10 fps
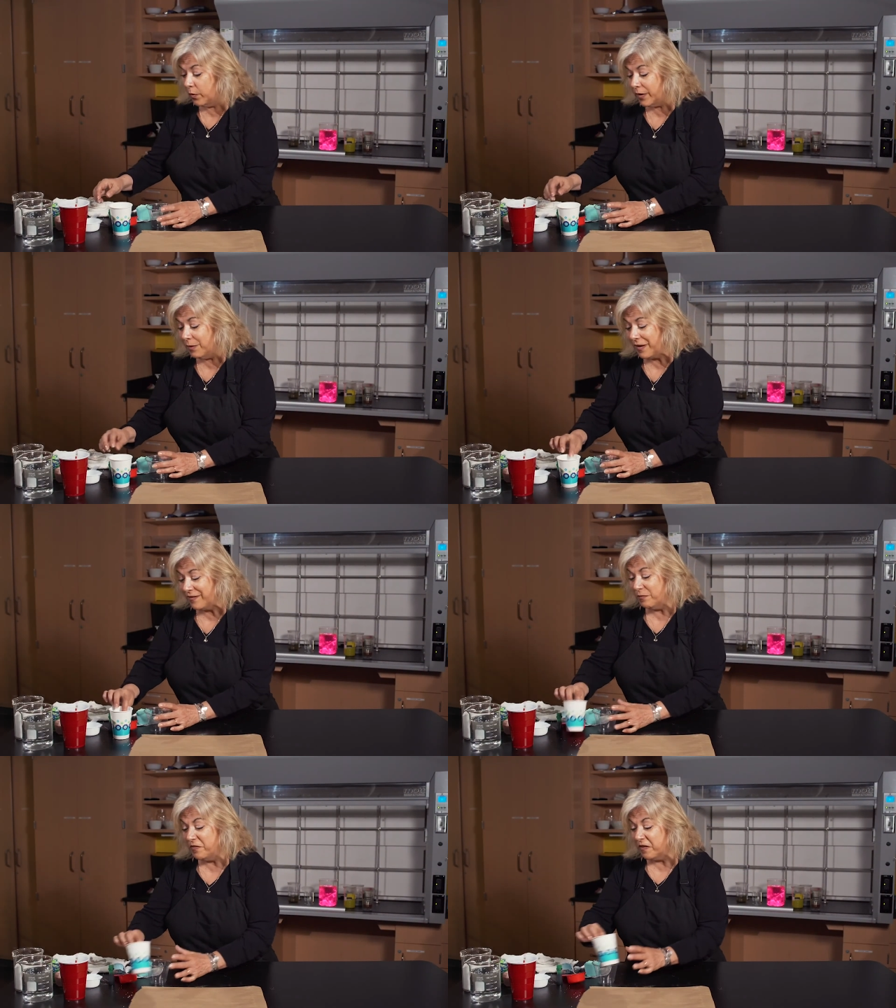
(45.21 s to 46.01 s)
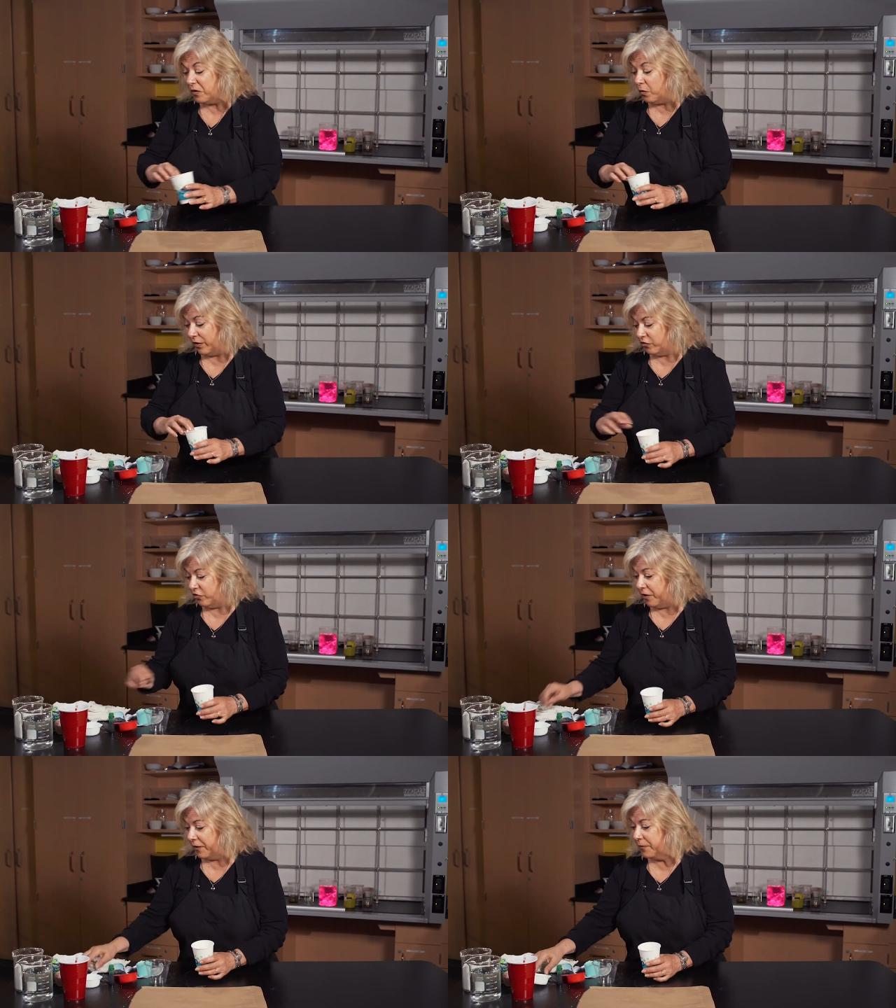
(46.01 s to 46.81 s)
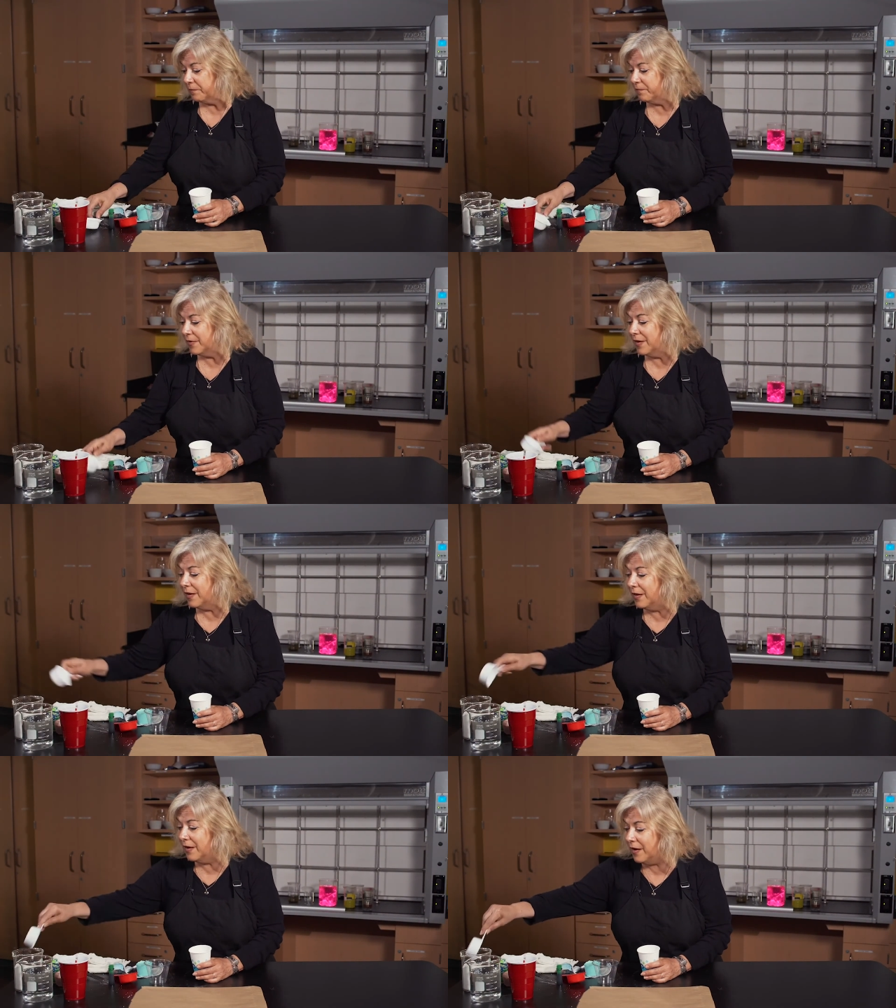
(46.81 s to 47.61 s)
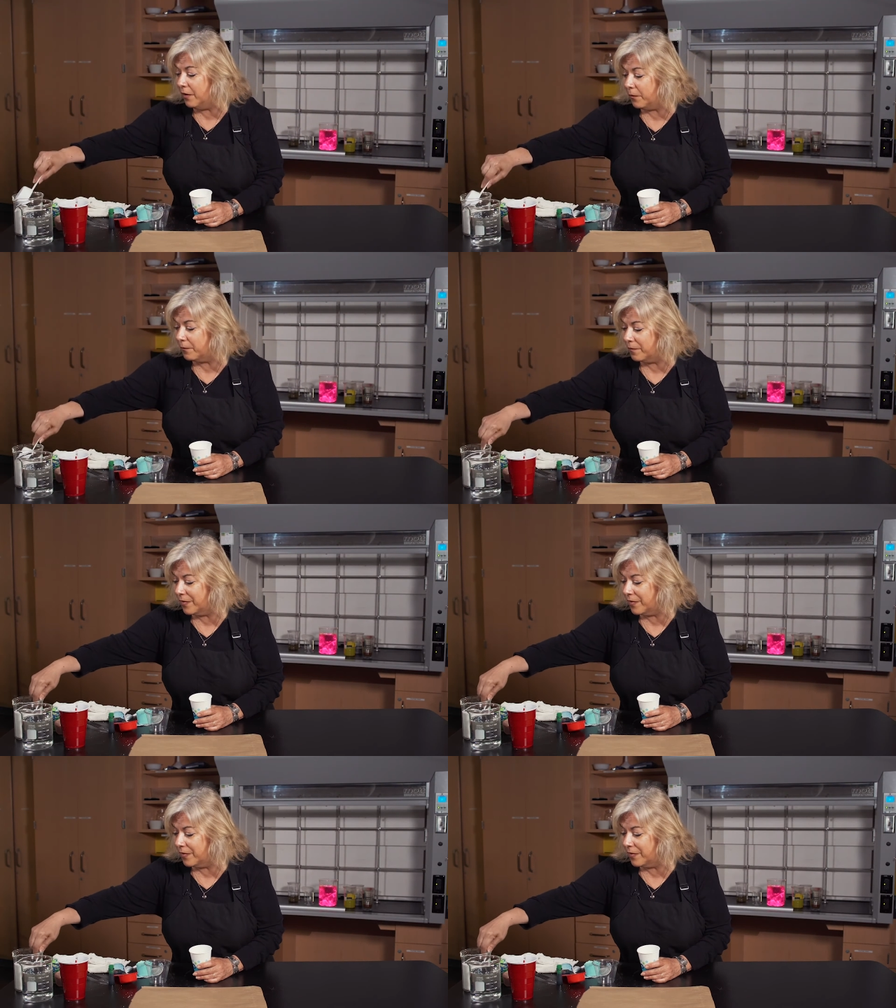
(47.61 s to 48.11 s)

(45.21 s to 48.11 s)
we're going to make some sidewalk chalk. Now,